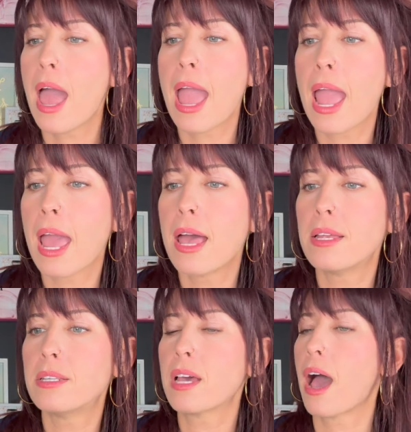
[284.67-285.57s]

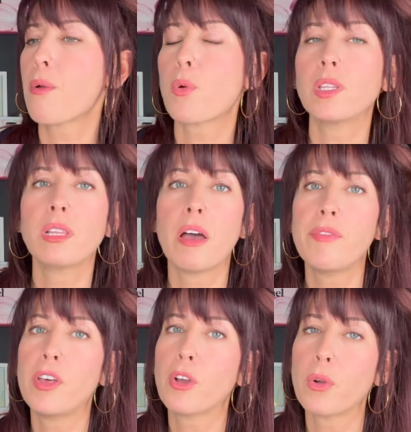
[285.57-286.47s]
And I really
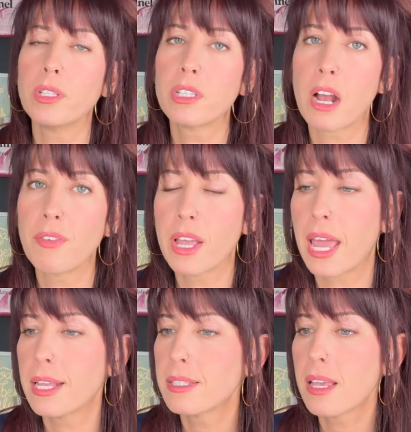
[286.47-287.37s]
love the Green
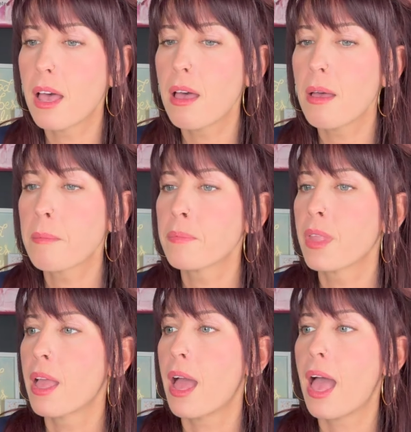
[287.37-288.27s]
Stravaganza.
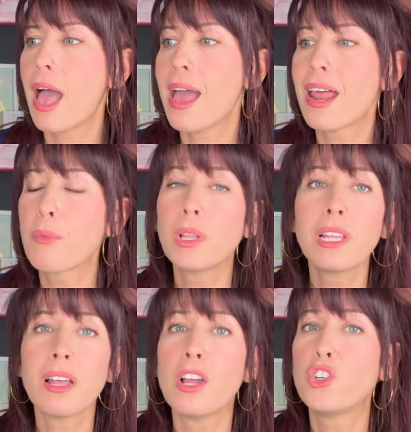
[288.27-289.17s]
And I really
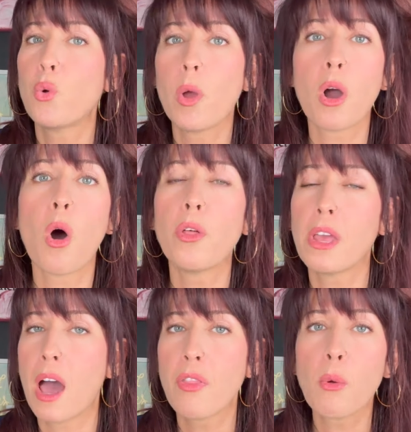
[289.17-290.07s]
enjoy all
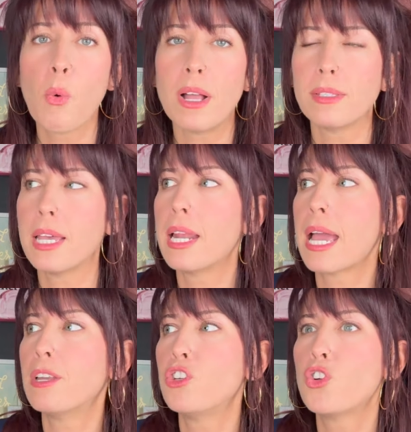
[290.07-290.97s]
the other ones. And I
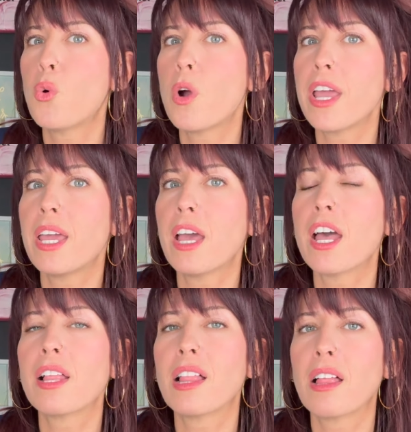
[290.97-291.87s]
enjoy
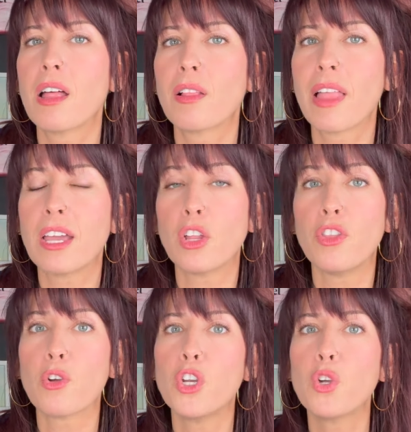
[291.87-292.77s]

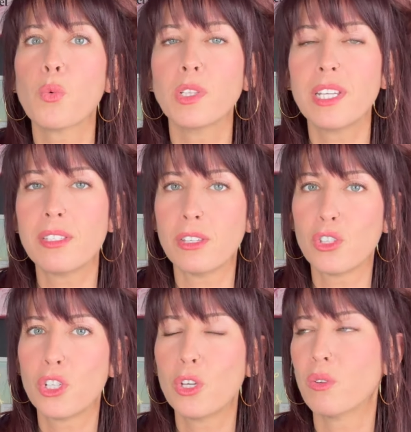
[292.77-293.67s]
their new releases
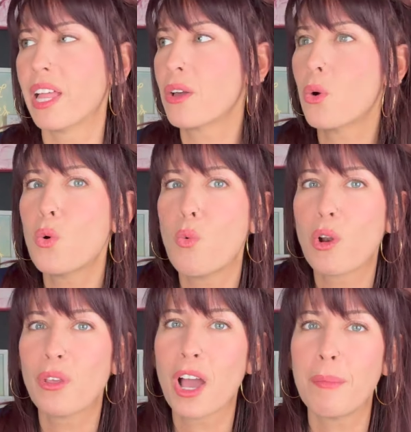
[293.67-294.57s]
too. Like, oh, what
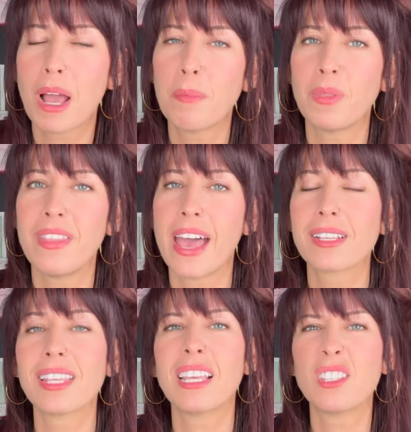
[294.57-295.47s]
are they coming up with
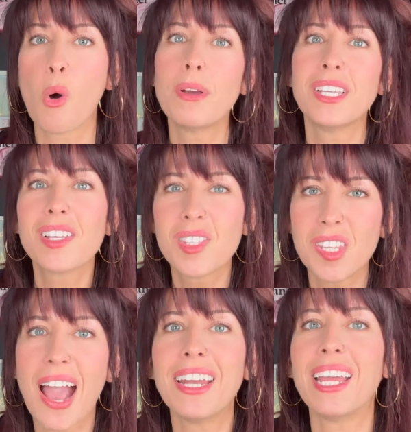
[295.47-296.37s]
next? Like, it's always
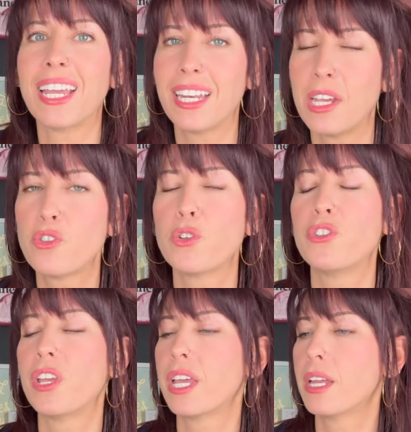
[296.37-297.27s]
exciting and
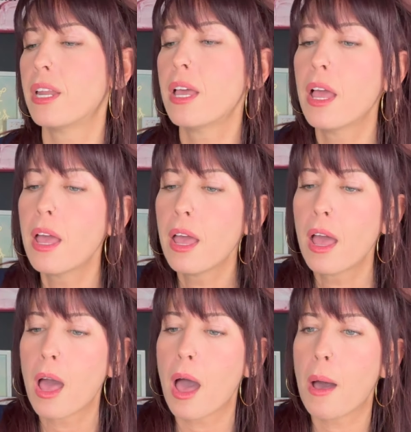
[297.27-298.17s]
interesting.
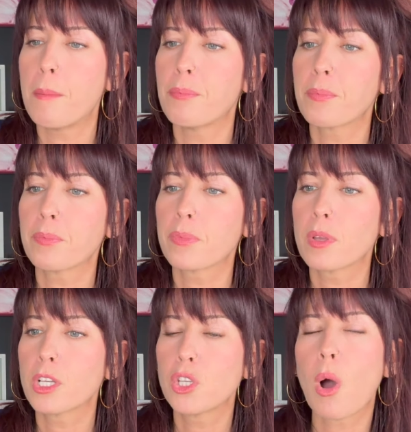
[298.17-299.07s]
And
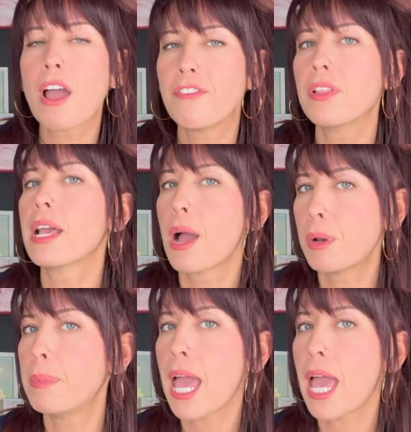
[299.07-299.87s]
So I feel like I would be